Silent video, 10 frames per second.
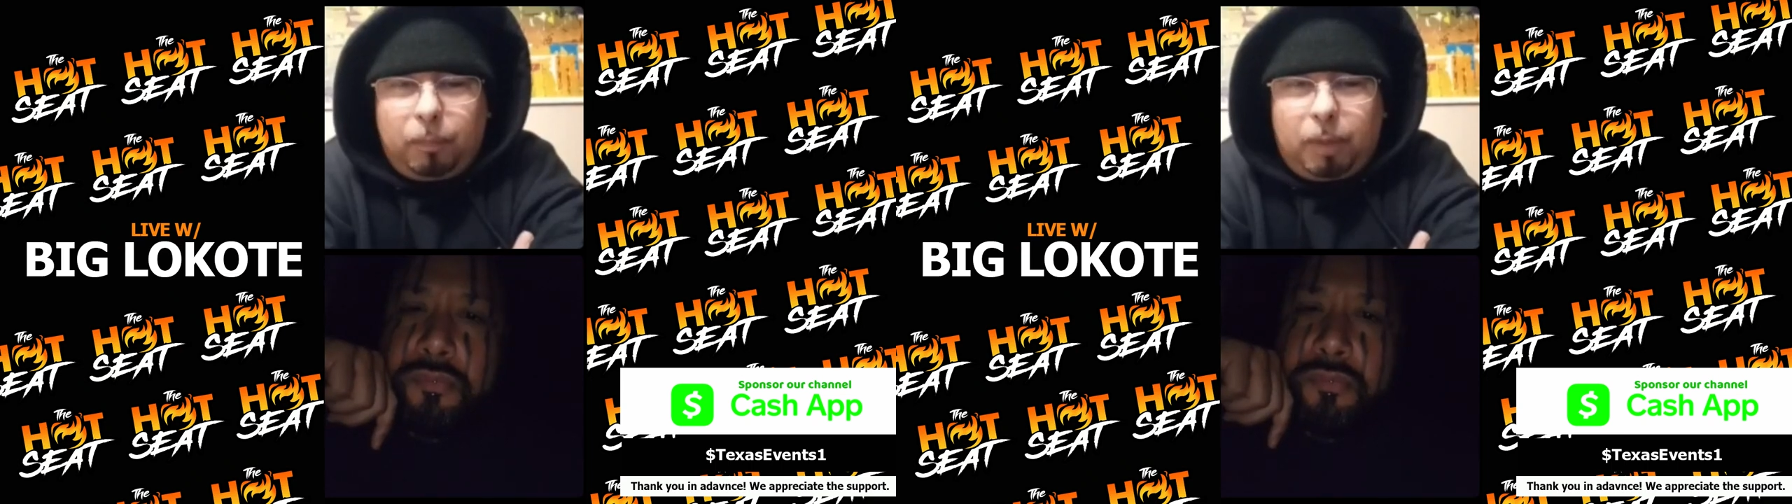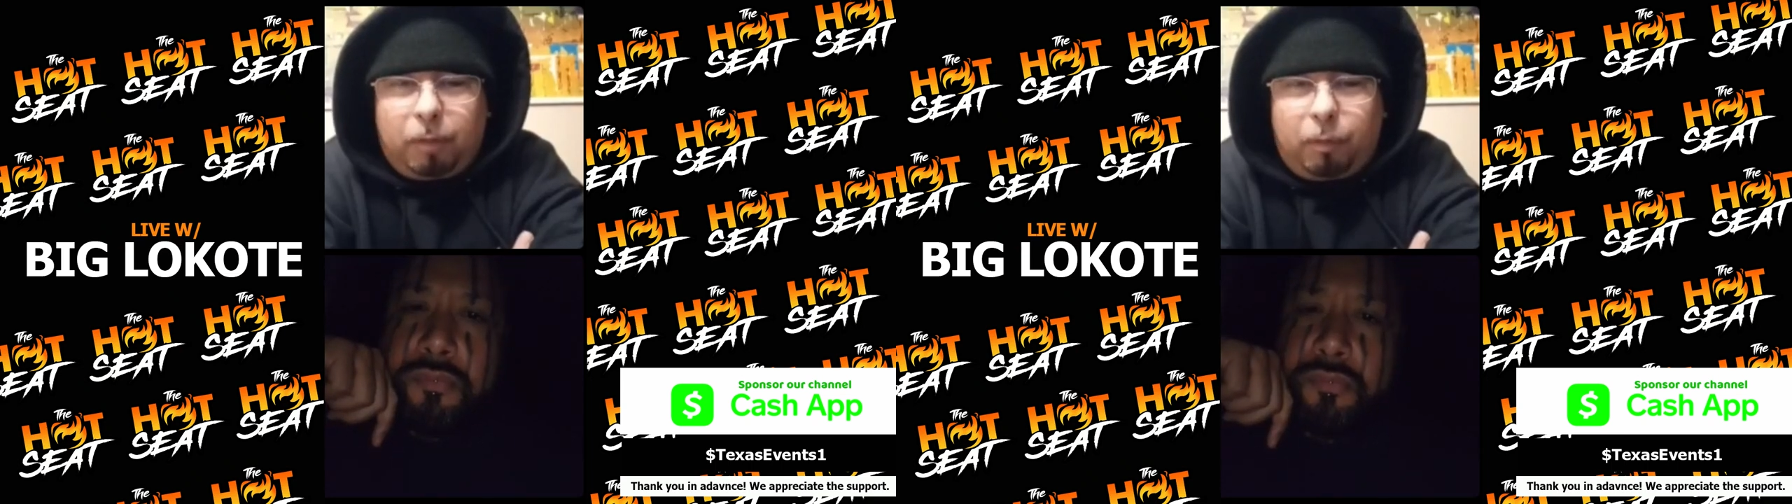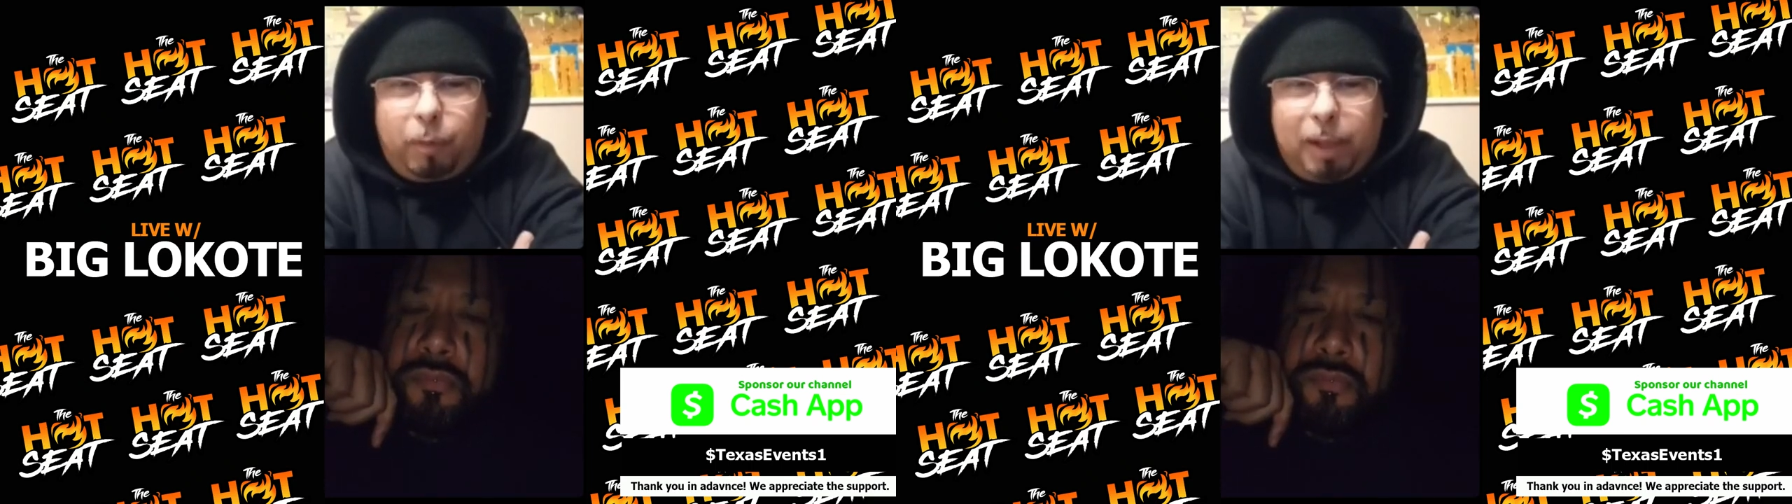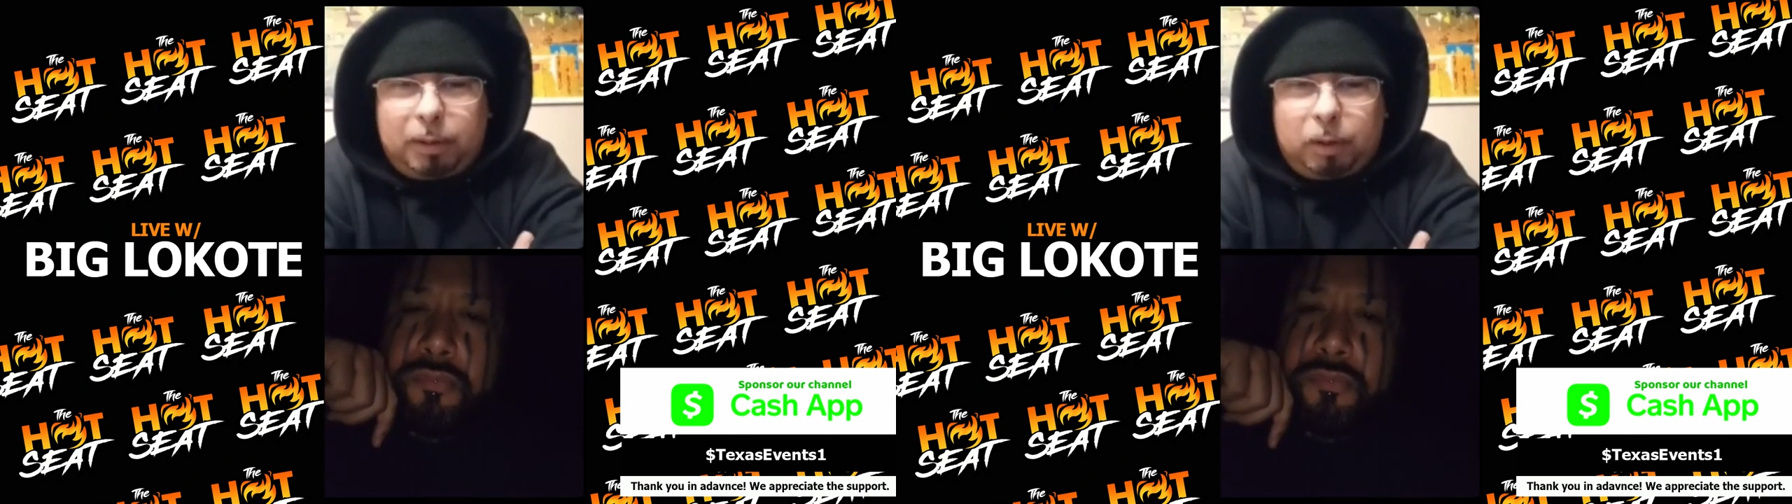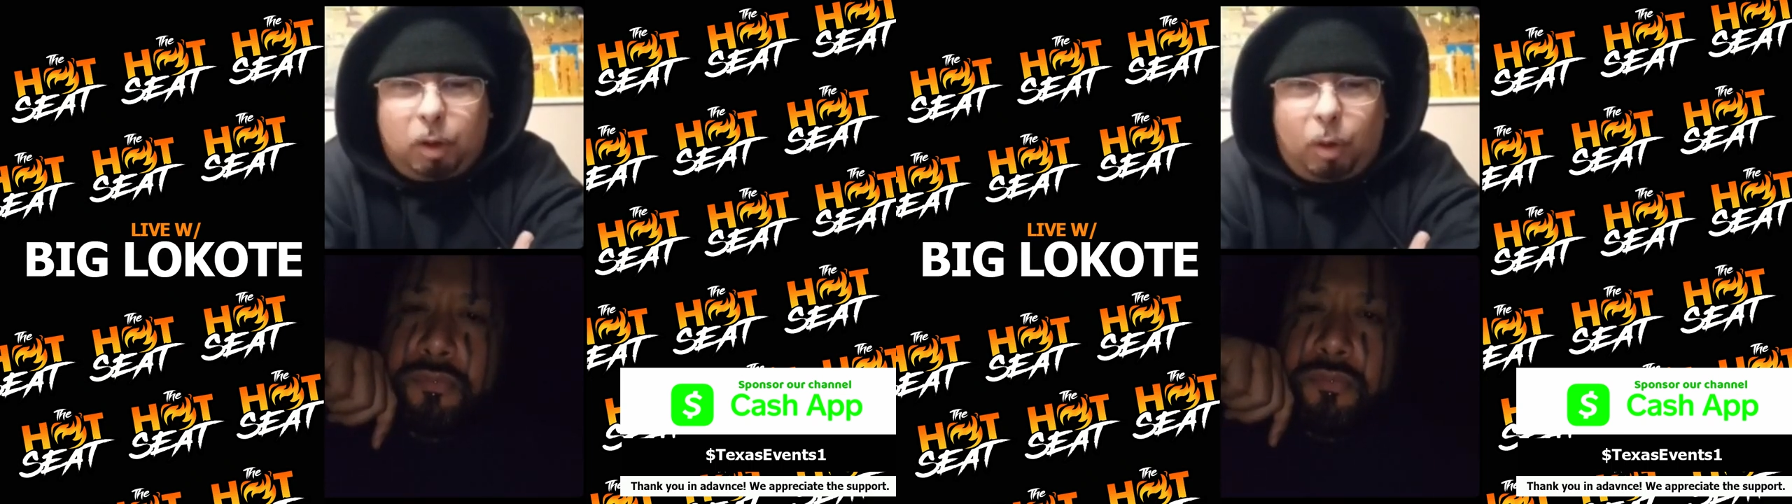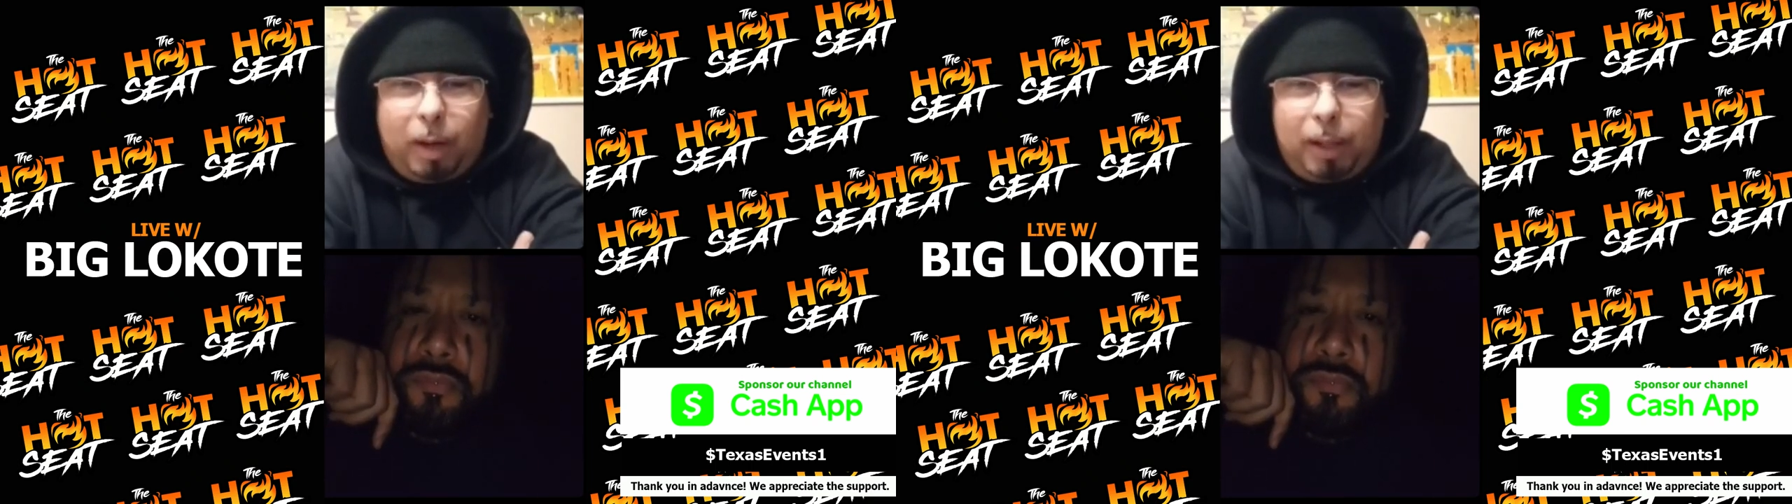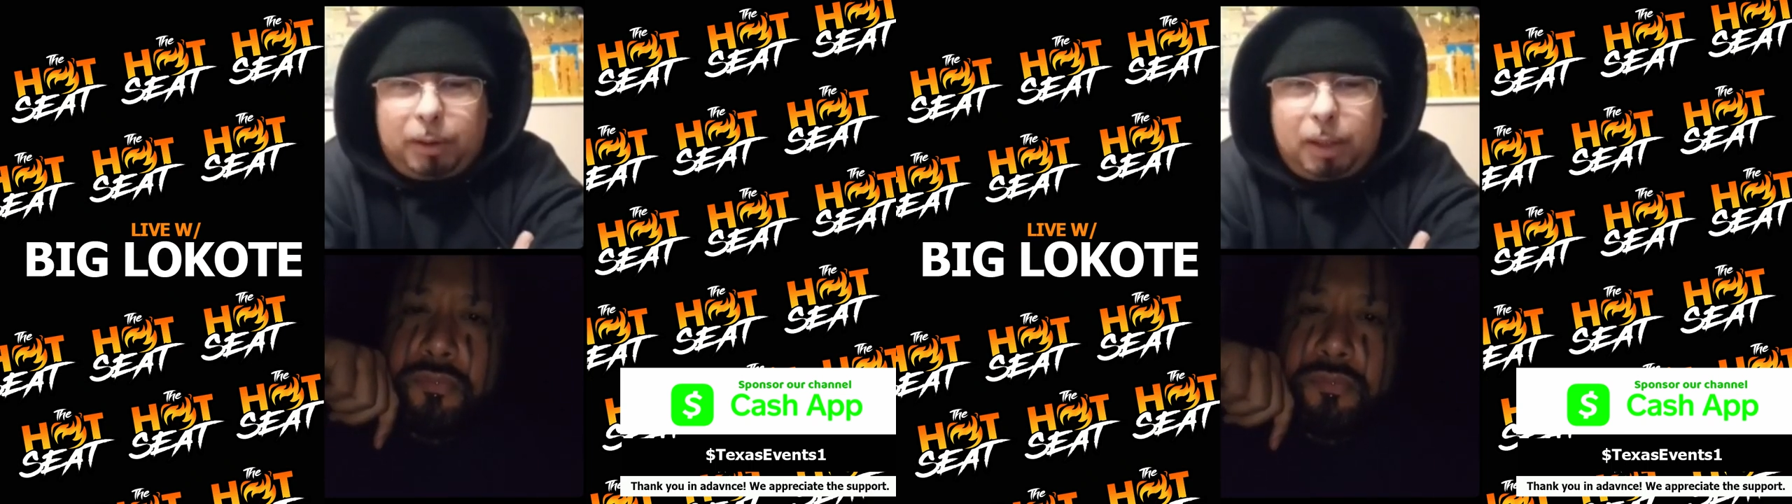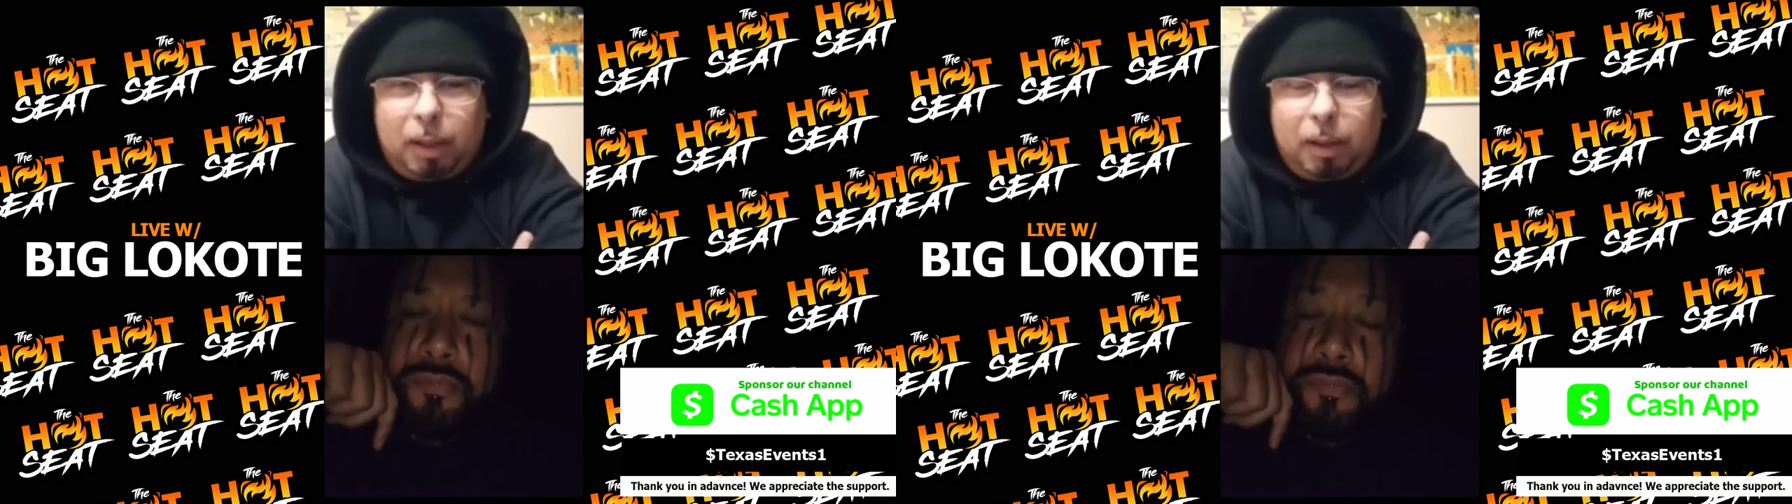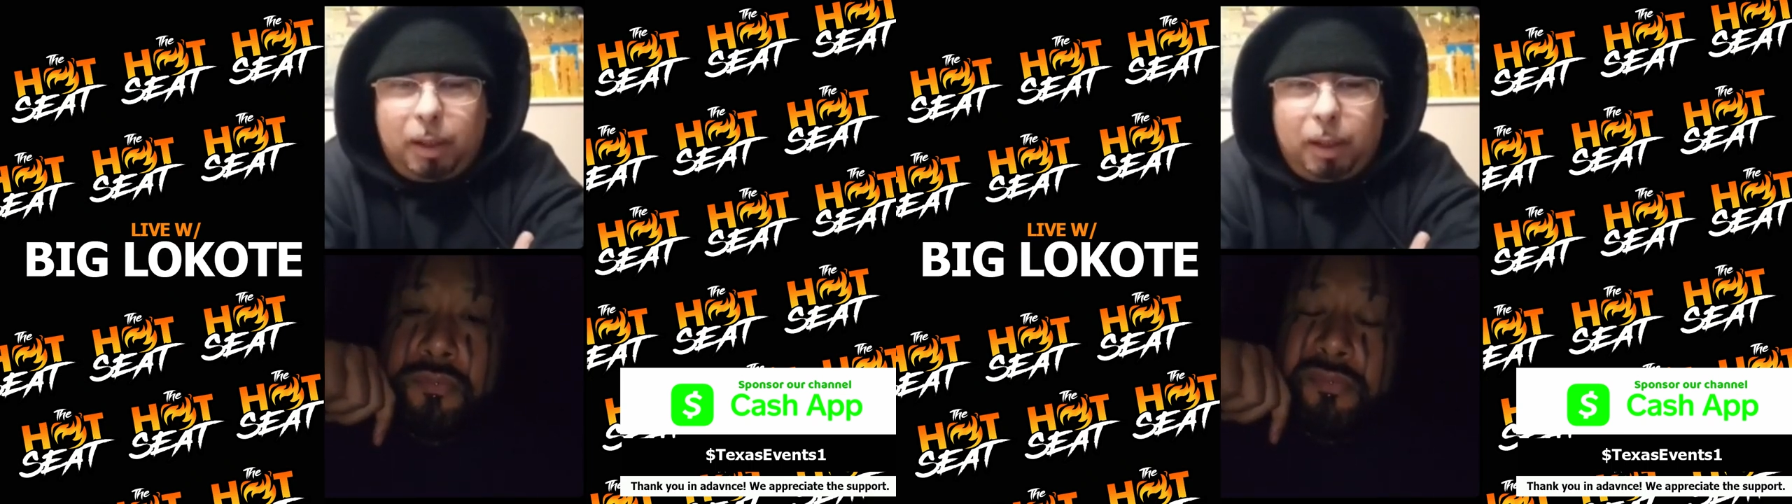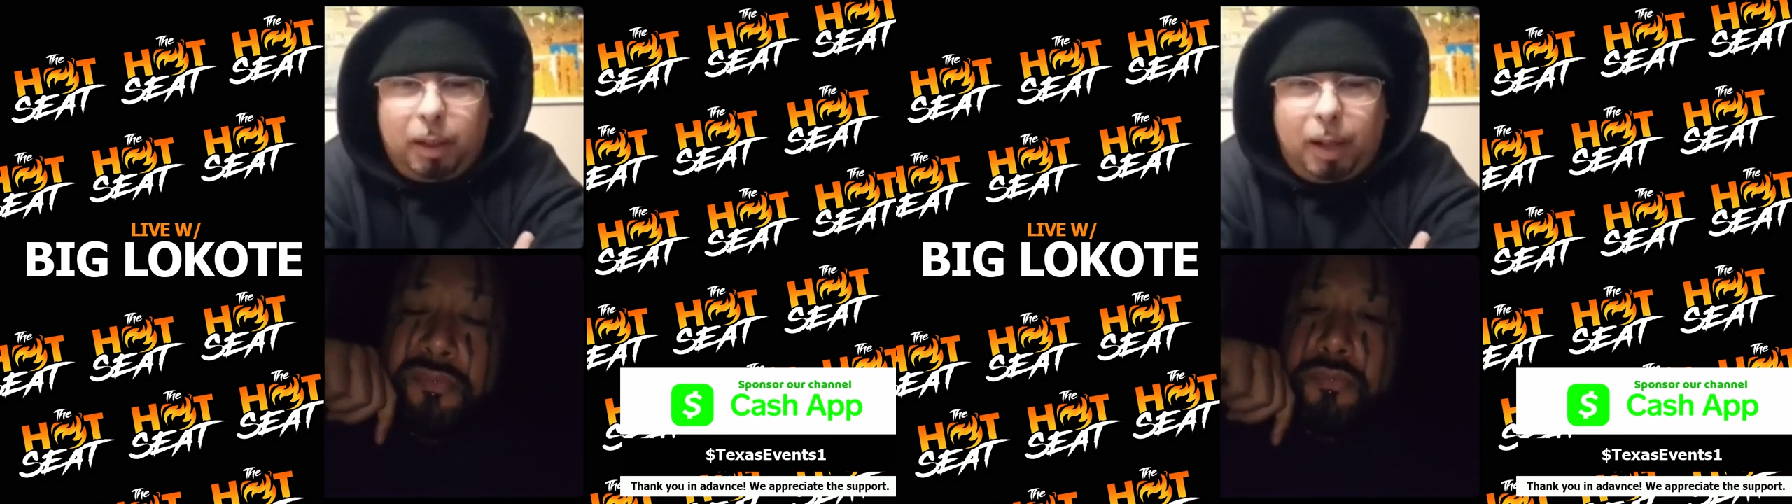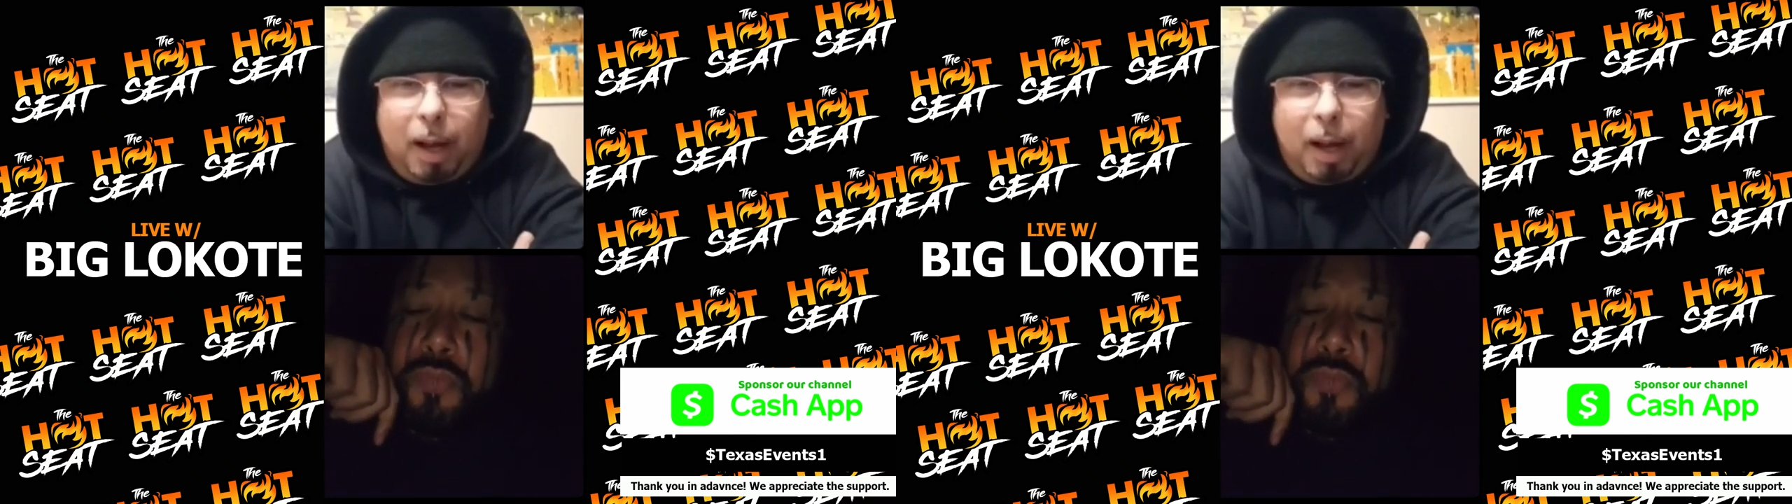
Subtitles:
different races go at each other